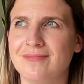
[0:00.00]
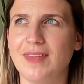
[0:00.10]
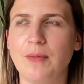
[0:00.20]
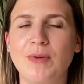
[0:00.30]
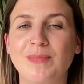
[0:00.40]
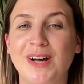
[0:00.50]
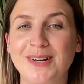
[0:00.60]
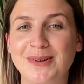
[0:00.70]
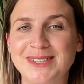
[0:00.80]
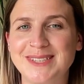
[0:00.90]
I'm kind of
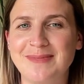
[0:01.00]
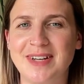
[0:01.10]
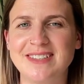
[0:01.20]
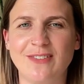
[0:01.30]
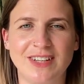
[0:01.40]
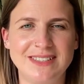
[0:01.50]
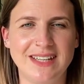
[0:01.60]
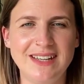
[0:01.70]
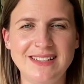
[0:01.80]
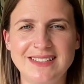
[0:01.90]
questioning myself, like, did
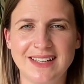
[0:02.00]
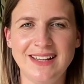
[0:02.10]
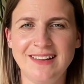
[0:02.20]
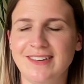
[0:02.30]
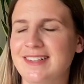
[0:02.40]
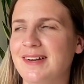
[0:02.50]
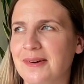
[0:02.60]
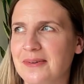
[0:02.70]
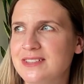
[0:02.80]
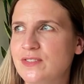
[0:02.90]
it
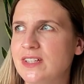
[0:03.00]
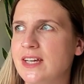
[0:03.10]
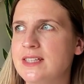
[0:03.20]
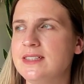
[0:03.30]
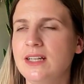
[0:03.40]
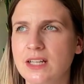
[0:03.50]
always feel that easy?